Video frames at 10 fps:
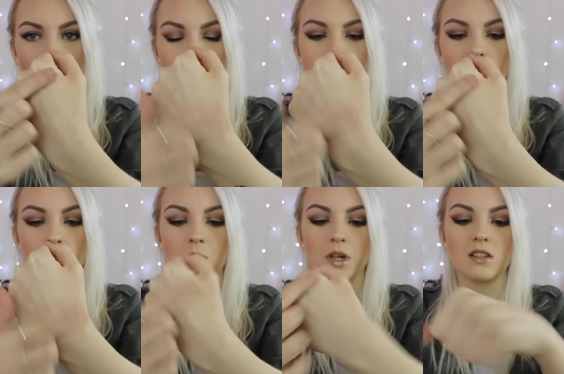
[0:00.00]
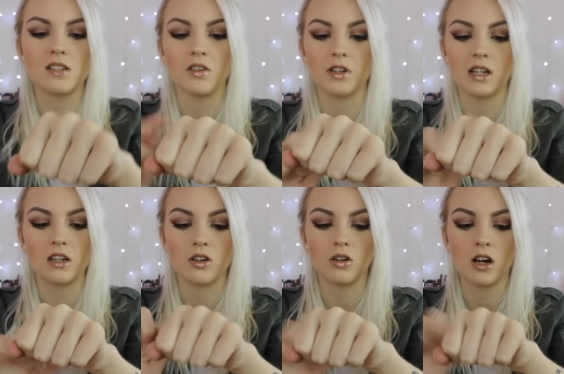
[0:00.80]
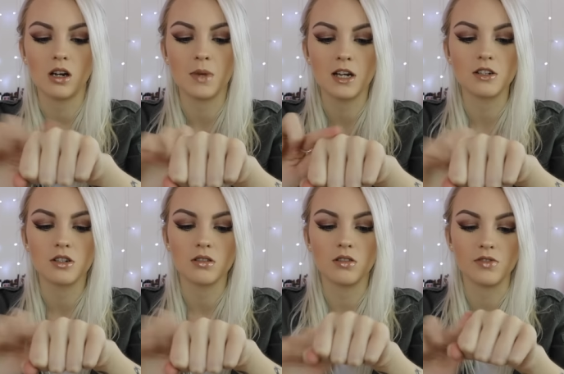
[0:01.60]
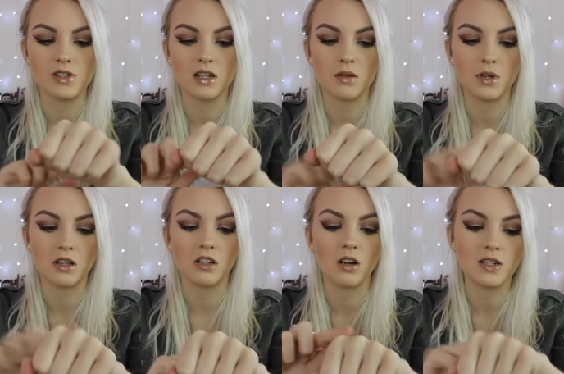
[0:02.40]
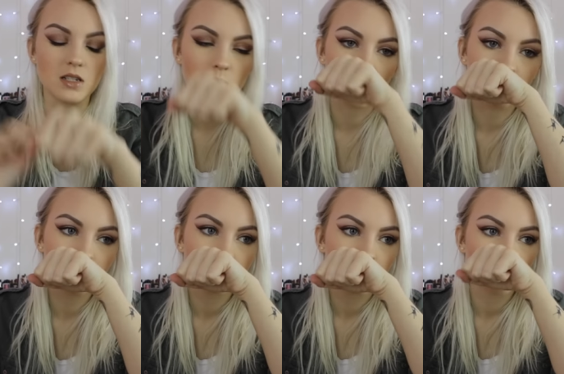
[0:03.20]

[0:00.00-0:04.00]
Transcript: I think that would be a definitely good colour match, obviously being the lightest one.